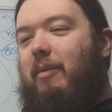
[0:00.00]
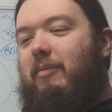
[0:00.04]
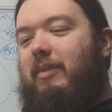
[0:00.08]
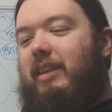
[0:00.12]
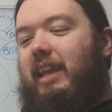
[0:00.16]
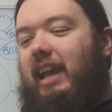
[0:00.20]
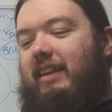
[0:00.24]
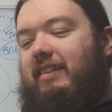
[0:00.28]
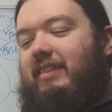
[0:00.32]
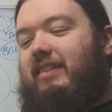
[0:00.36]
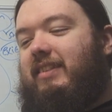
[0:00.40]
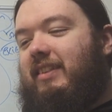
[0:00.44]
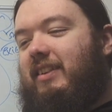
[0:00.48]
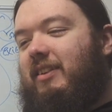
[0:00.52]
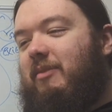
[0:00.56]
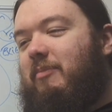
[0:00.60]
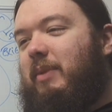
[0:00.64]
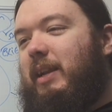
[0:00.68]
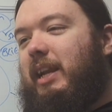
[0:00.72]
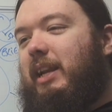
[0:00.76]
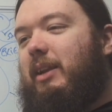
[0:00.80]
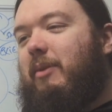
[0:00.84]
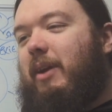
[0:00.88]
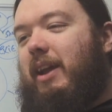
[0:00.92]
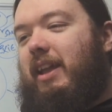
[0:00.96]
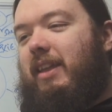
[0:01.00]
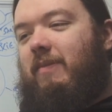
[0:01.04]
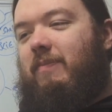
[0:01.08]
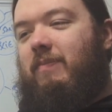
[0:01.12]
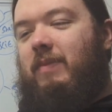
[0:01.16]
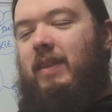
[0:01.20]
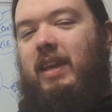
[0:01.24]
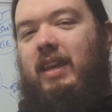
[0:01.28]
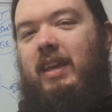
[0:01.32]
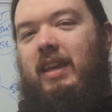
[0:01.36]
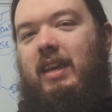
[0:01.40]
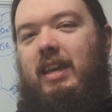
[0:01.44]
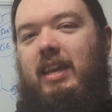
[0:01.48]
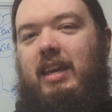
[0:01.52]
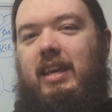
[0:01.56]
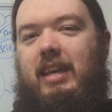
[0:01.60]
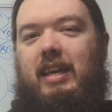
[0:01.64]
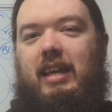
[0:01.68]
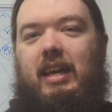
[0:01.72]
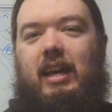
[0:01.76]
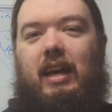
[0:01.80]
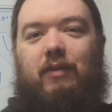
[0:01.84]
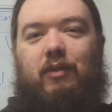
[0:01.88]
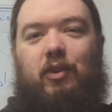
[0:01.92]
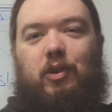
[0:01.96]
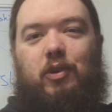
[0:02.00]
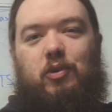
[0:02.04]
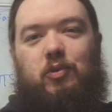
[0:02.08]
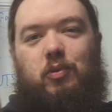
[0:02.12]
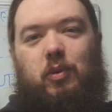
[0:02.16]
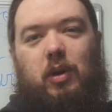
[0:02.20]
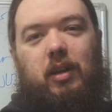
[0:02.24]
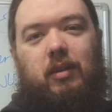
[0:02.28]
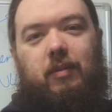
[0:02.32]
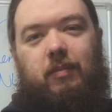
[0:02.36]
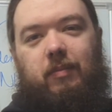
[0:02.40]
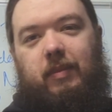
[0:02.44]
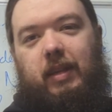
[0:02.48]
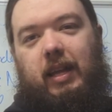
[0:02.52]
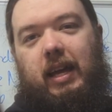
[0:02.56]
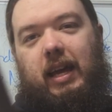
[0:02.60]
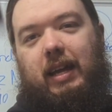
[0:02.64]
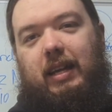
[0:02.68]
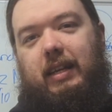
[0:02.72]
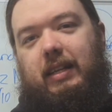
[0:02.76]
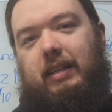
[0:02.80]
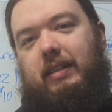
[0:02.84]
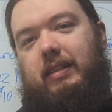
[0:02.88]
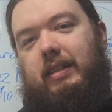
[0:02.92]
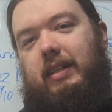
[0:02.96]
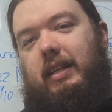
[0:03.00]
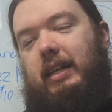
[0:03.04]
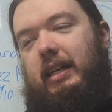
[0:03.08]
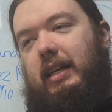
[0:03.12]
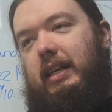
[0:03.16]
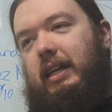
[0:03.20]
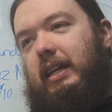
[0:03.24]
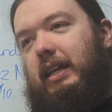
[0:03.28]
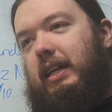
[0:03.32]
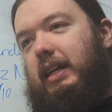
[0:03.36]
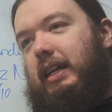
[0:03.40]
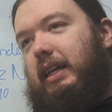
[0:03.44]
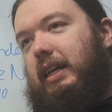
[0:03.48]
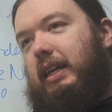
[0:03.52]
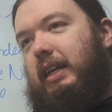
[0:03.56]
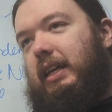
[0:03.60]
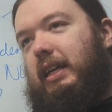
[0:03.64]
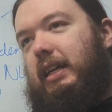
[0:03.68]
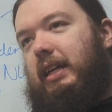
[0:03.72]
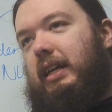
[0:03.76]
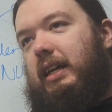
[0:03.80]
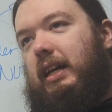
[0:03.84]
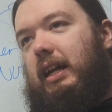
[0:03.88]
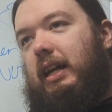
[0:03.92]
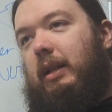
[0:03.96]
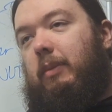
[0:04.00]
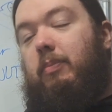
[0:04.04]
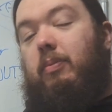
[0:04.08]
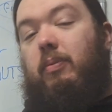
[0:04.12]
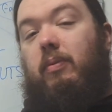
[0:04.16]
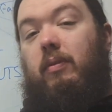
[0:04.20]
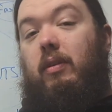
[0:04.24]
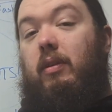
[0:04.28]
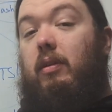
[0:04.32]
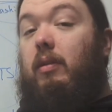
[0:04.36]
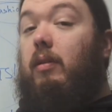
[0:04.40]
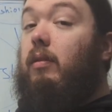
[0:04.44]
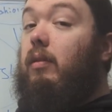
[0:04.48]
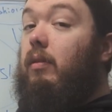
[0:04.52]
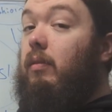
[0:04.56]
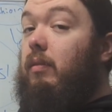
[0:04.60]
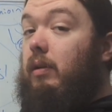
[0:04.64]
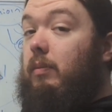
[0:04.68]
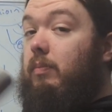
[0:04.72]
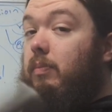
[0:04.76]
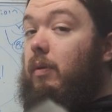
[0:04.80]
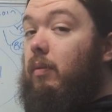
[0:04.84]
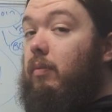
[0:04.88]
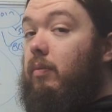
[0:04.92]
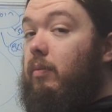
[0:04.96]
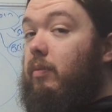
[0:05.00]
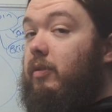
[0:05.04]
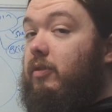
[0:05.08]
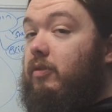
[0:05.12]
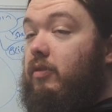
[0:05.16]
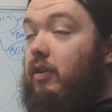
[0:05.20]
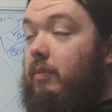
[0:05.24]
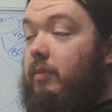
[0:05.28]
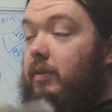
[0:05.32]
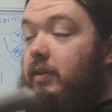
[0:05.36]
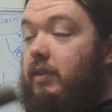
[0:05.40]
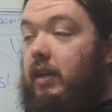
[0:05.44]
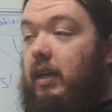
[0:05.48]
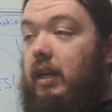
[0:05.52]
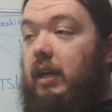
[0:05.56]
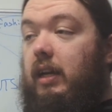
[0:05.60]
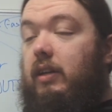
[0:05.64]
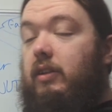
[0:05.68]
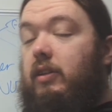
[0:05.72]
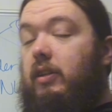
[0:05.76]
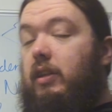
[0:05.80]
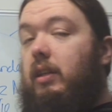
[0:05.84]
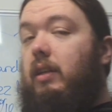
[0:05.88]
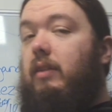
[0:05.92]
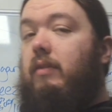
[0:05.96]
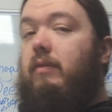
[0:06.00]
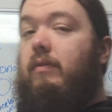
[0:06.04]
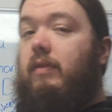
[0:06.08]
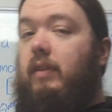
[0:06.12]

Yes, but anyway, have a good one, and I'll probably be streaming tonight actually on